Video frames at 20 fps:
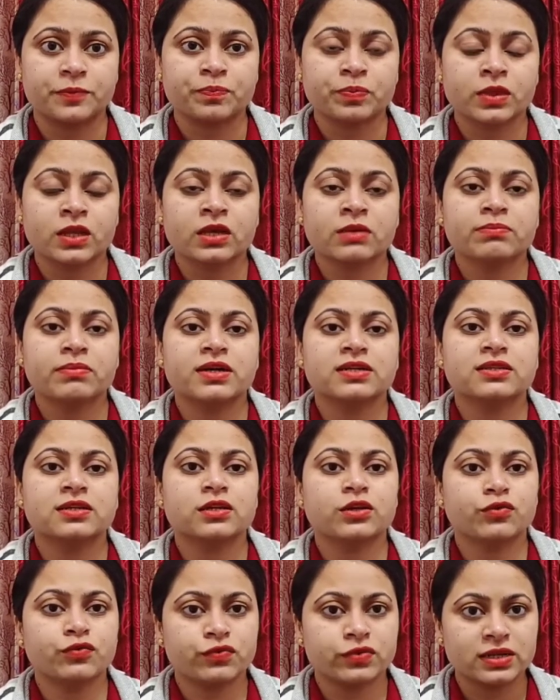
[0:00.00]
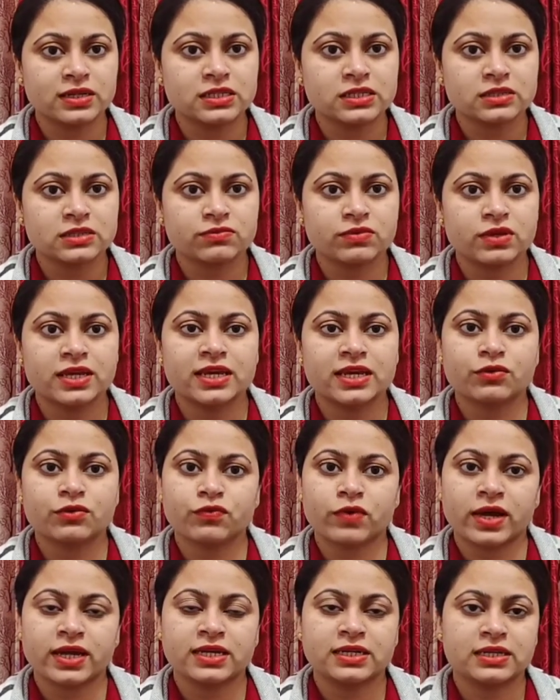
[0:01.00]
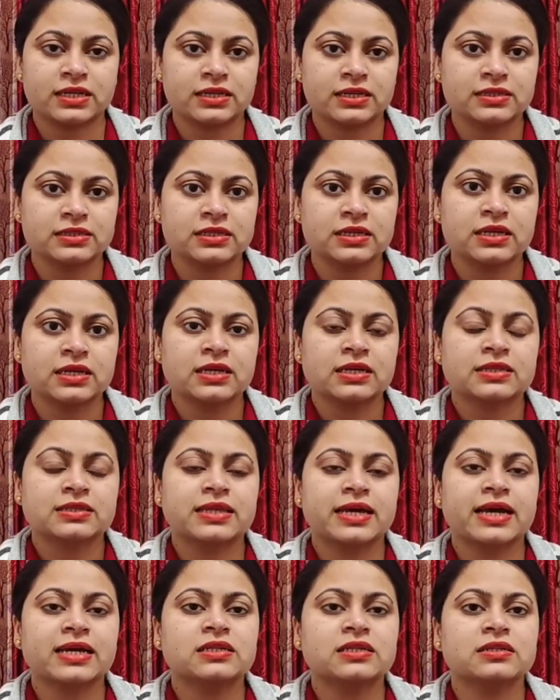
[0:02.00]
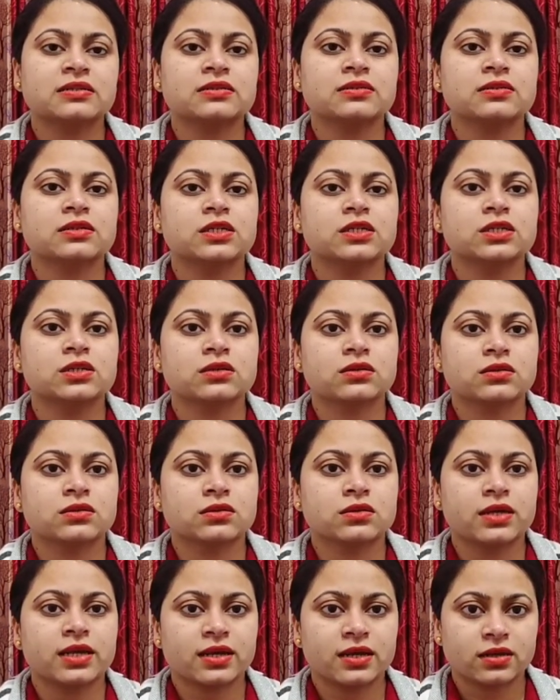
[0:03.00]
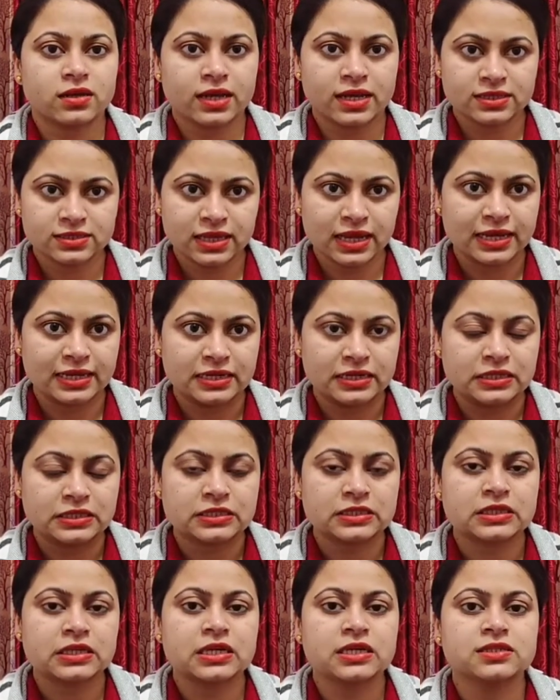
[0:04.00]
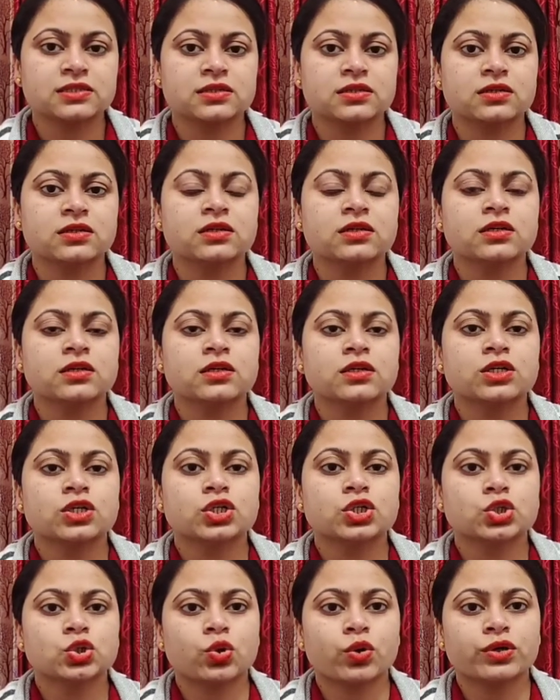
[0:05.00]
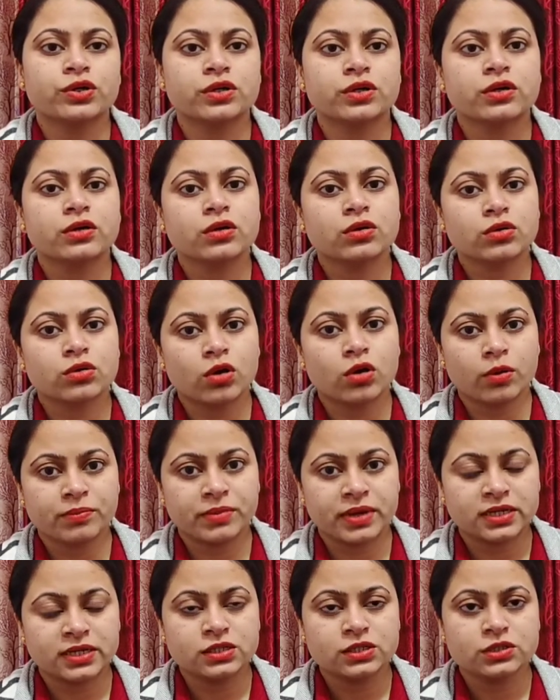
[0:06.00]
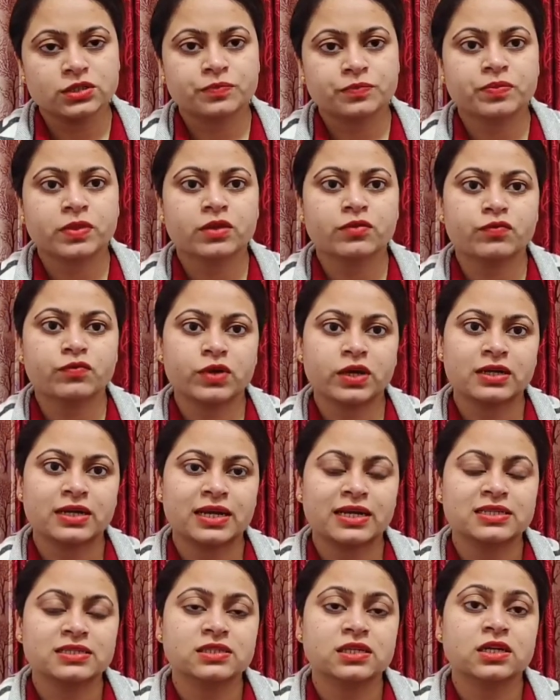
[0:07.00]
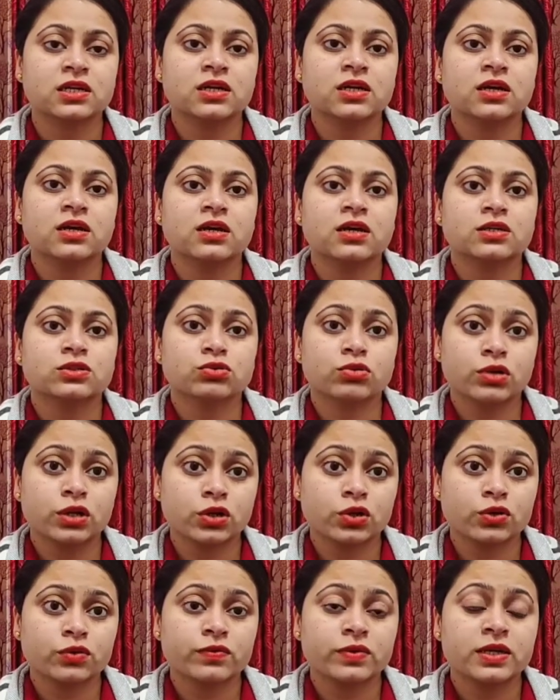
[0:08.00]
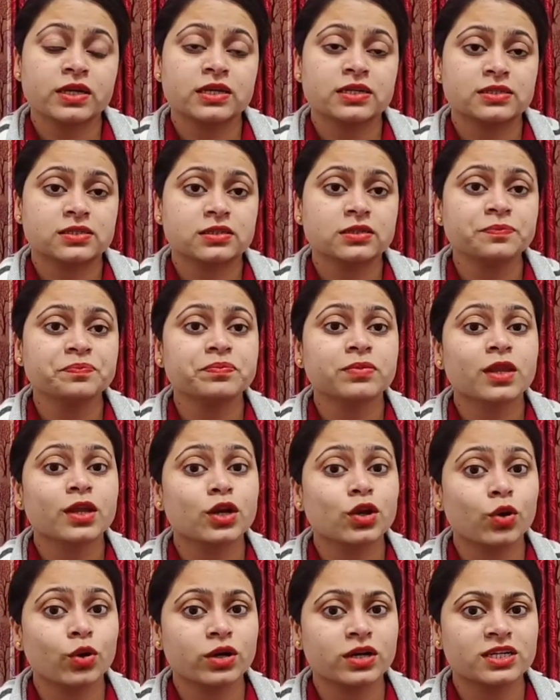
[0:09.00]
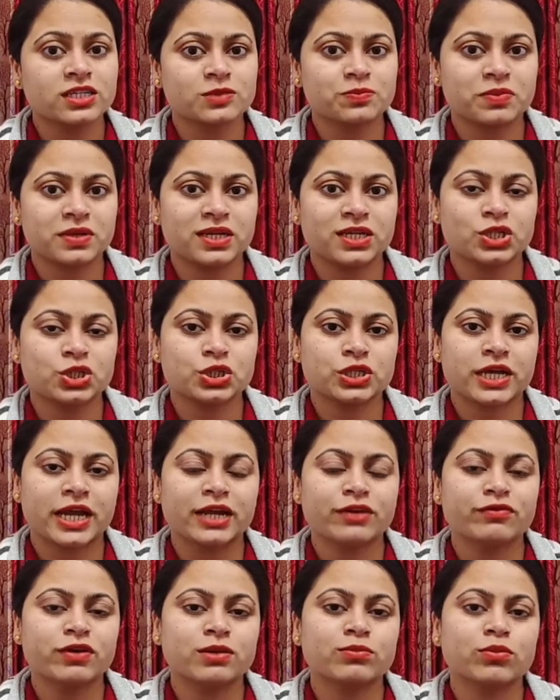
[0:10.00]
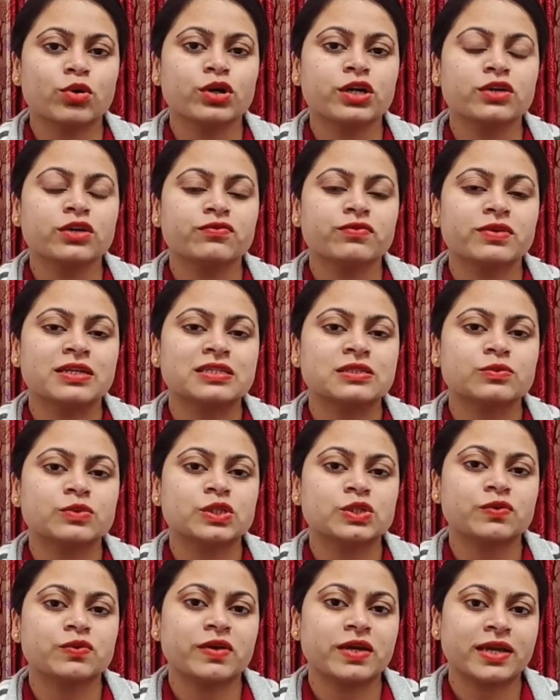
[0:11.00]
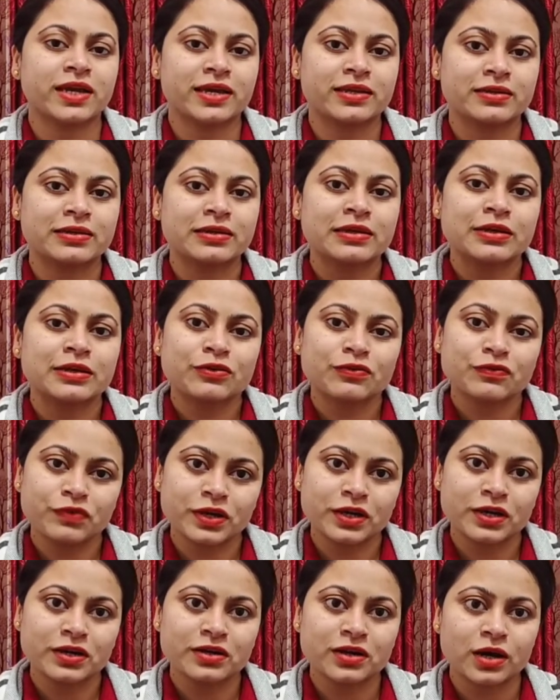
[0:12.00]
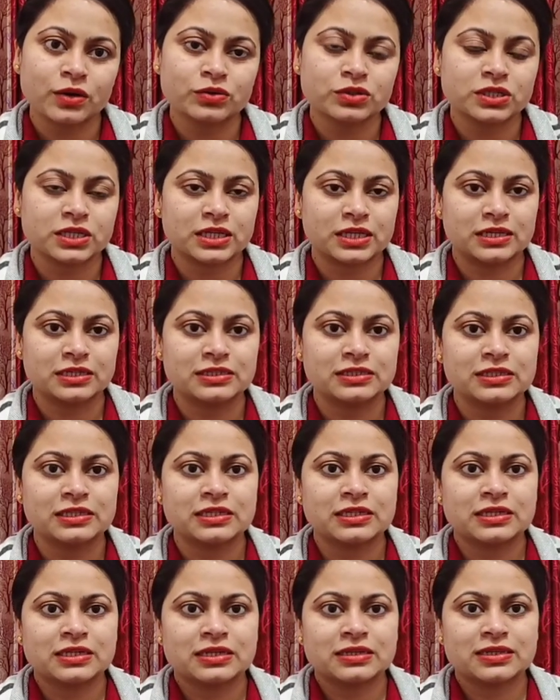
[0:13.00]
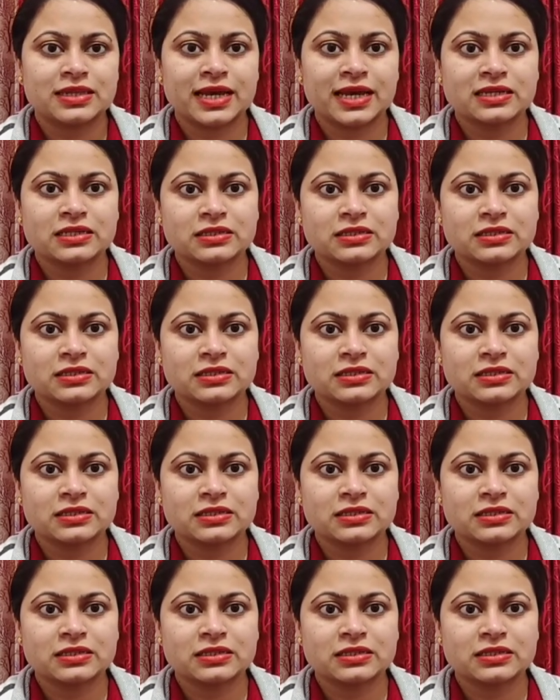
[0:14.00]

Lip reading: but the difference we can find is that aside is a shorter comment, whereas soliloquy is a longer speech. And one more difference which we can figure out is that